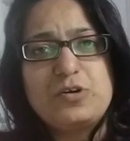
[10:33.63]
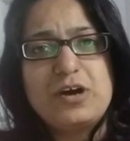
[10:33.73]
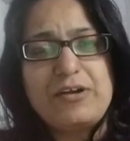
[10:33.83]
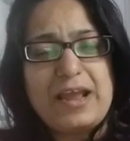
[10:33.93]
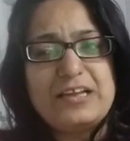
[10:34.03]

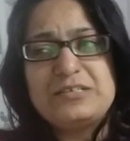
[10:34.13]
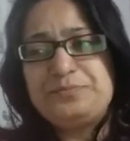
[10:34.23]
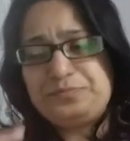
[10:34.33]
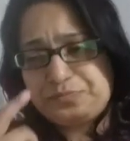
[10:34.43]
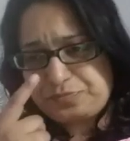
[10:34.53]
correct?
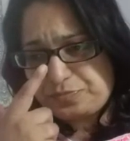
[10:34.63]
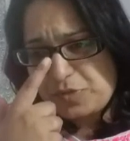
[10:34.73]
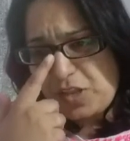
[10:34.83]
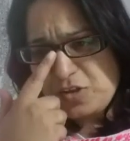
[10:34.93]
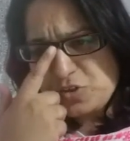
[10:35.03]

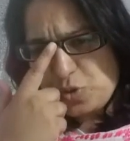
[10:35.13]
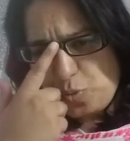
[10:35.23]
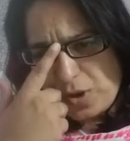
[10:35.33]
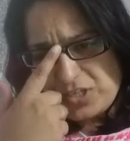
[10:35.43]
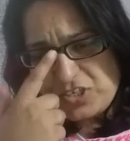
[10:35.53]
So
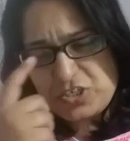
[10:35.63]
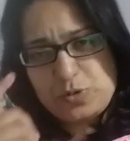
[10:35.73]
once